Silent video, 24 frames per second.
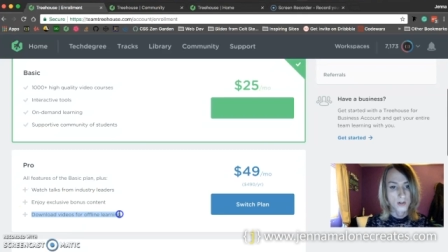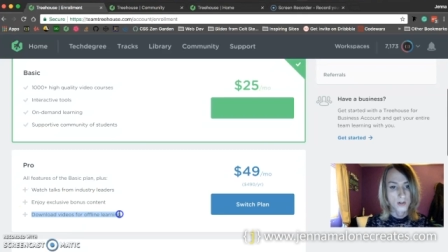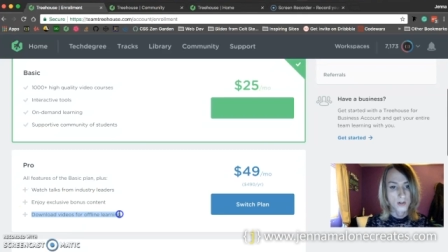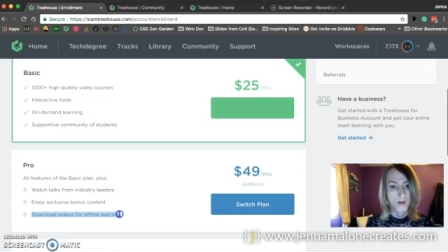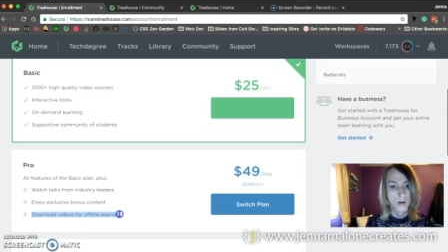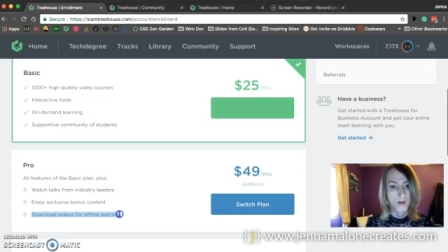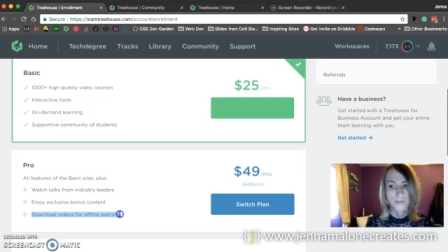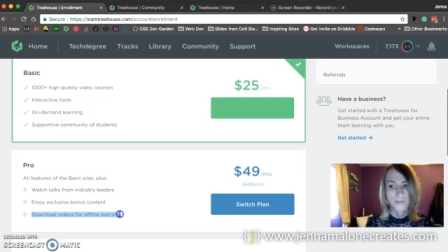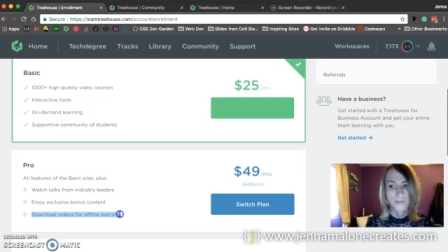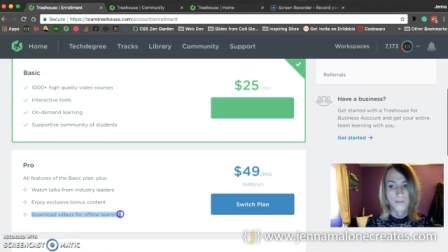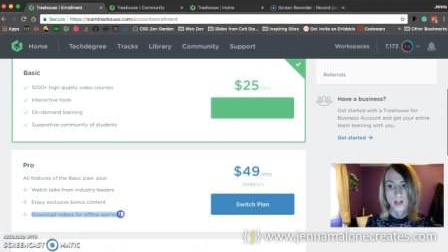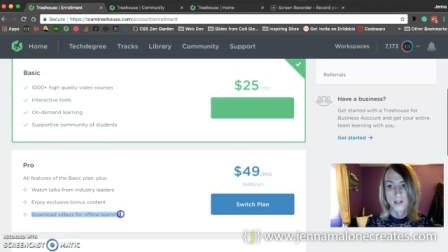
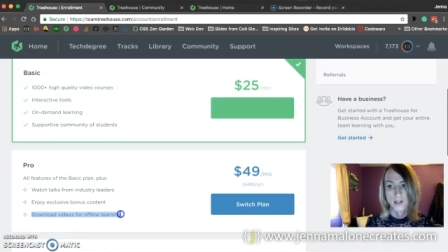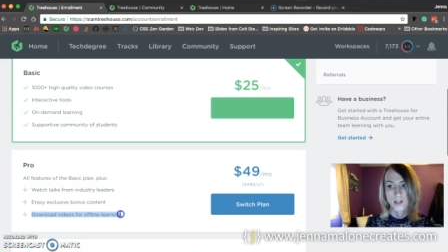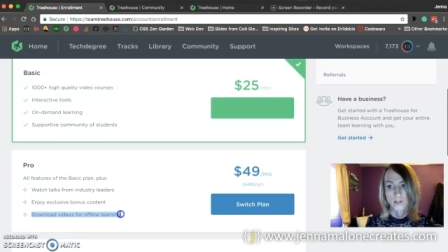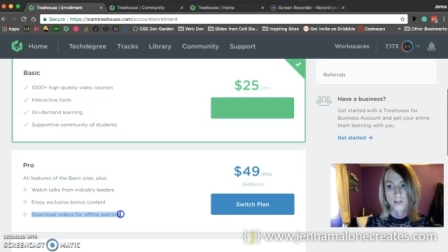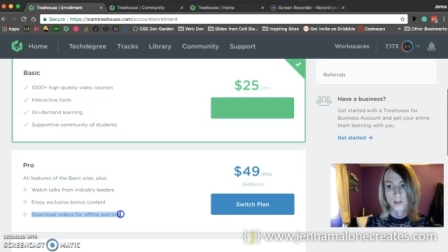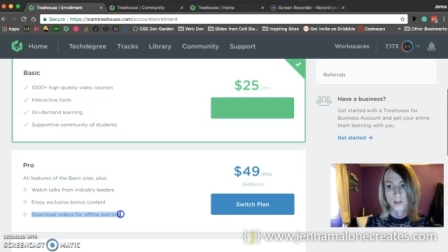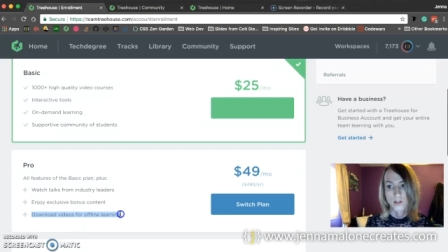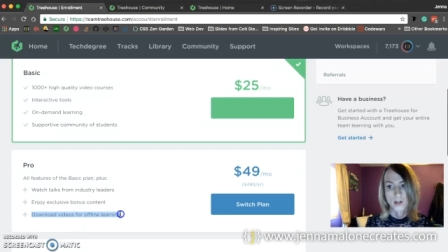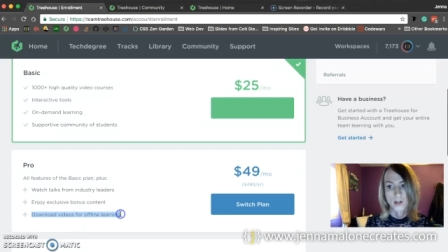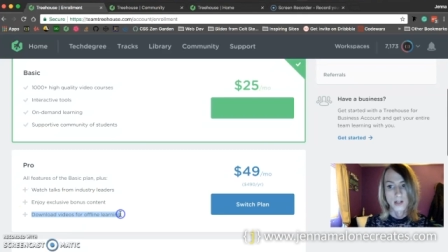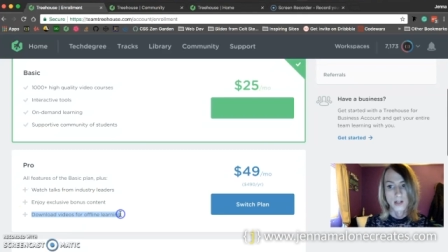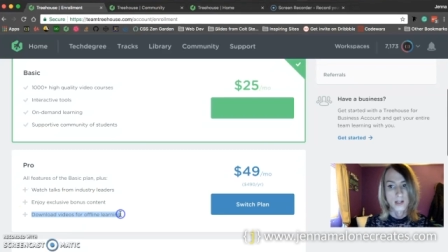offline
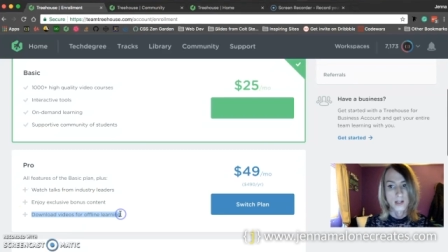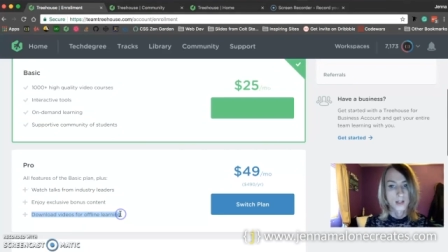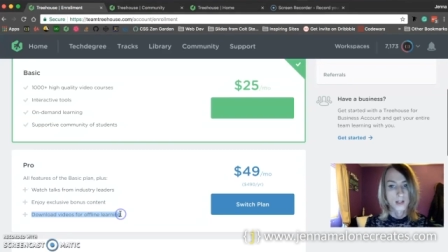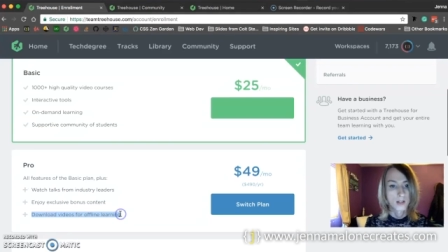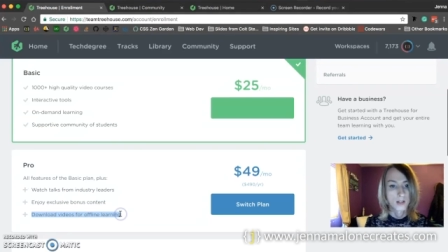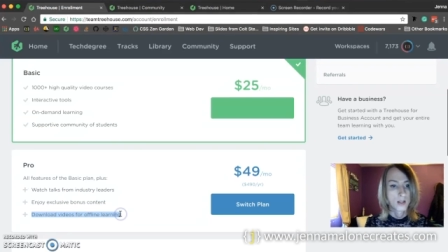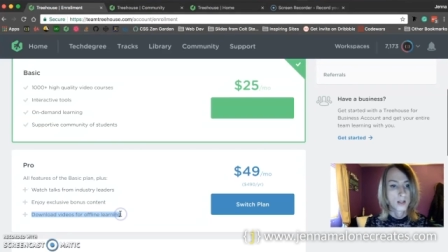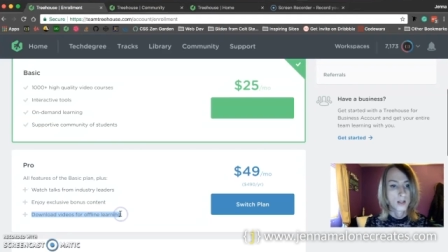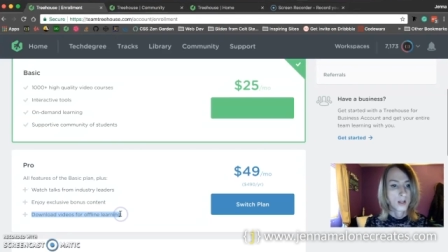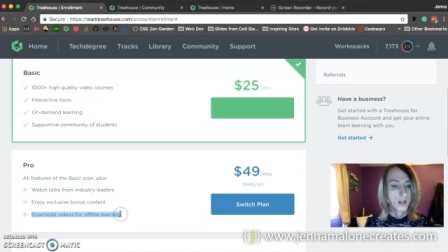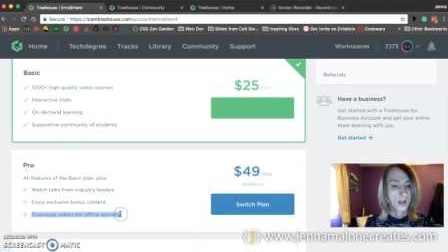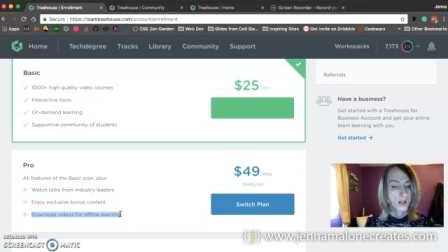learning.
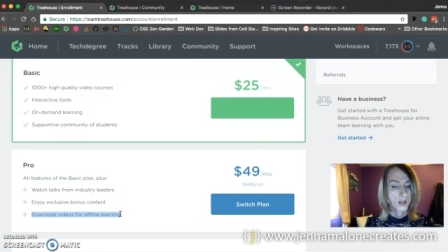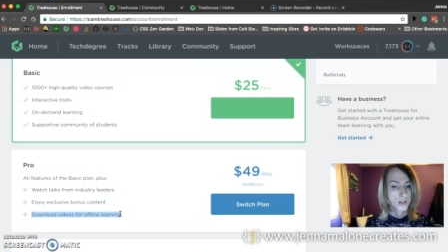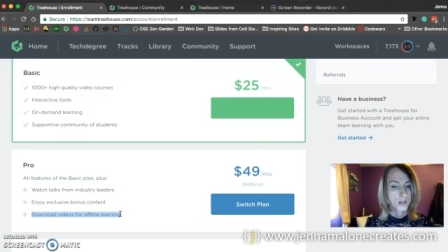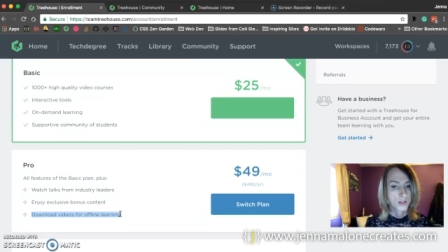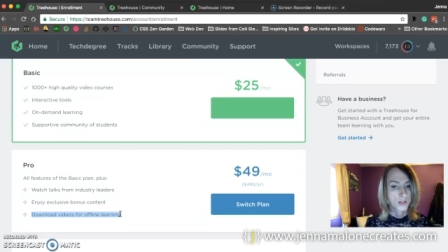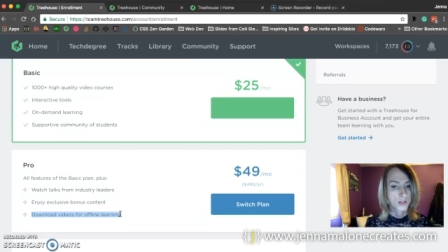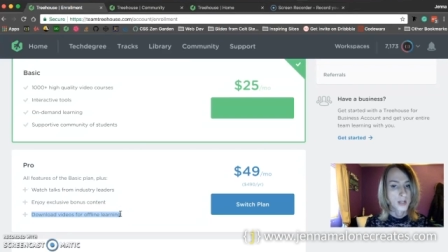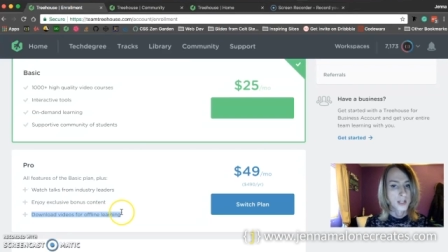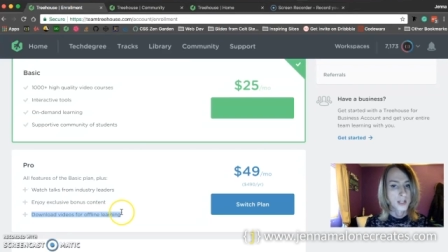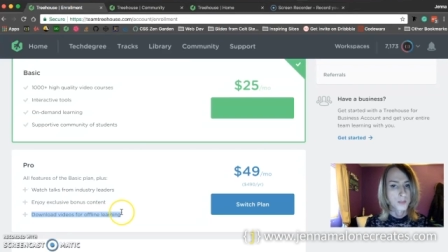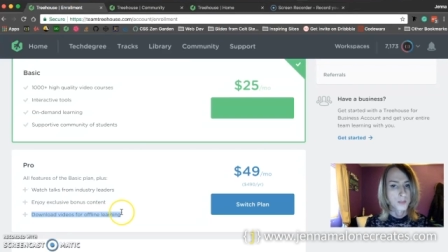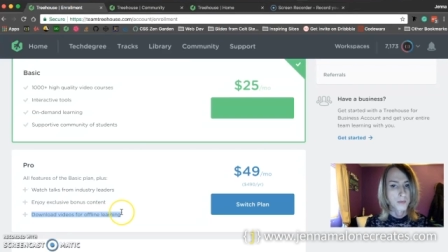So
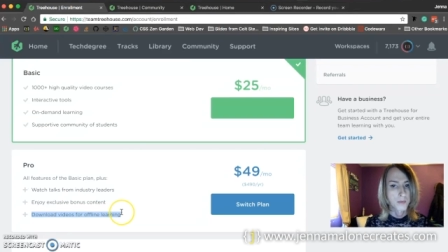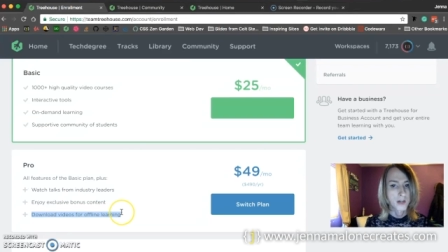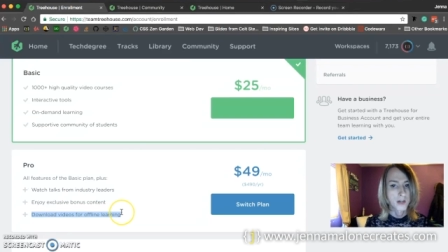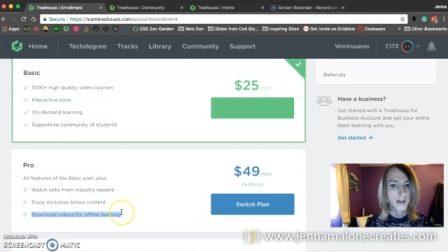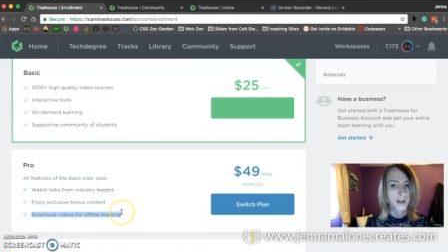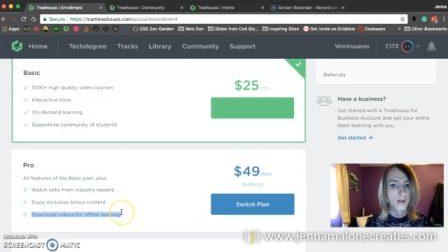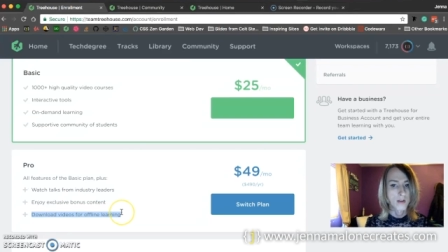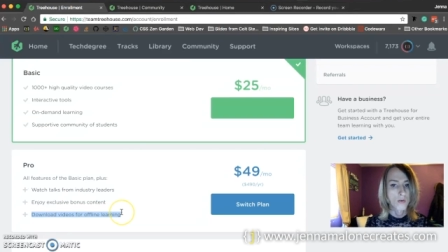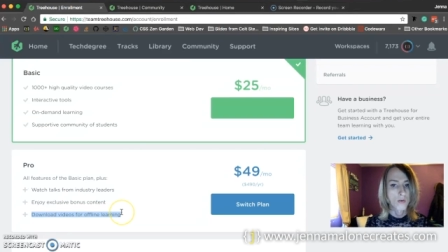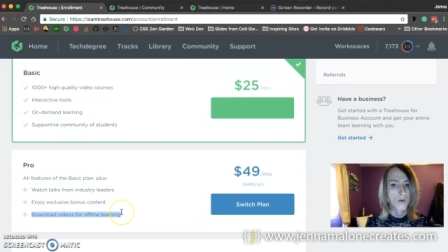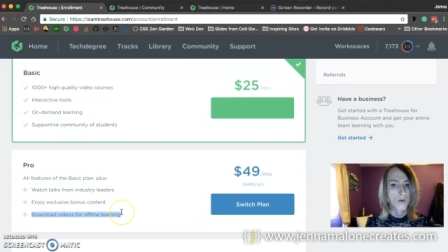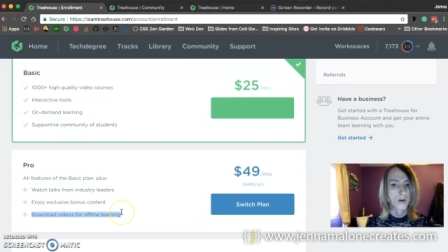that's
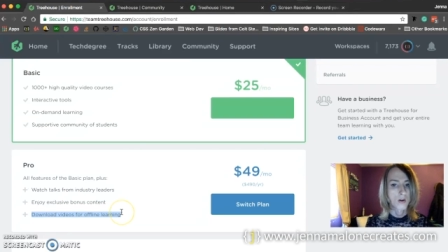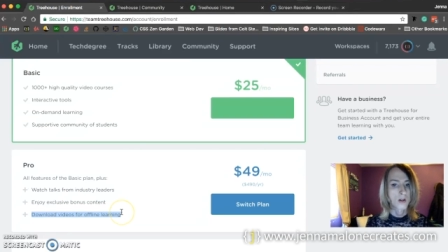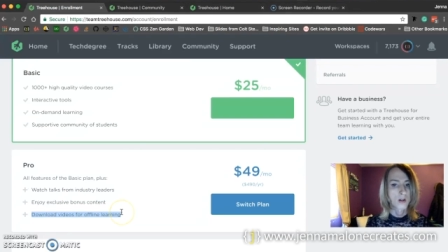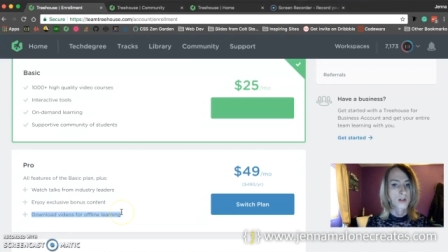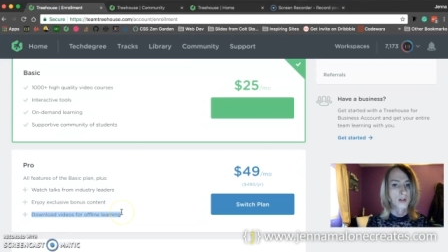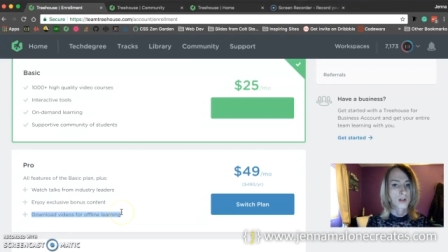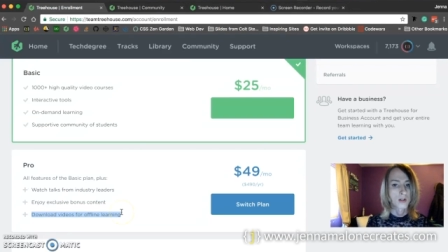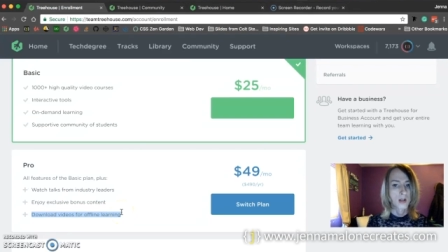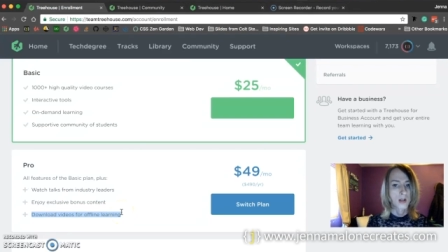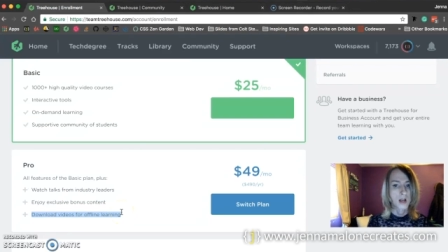pretty cool.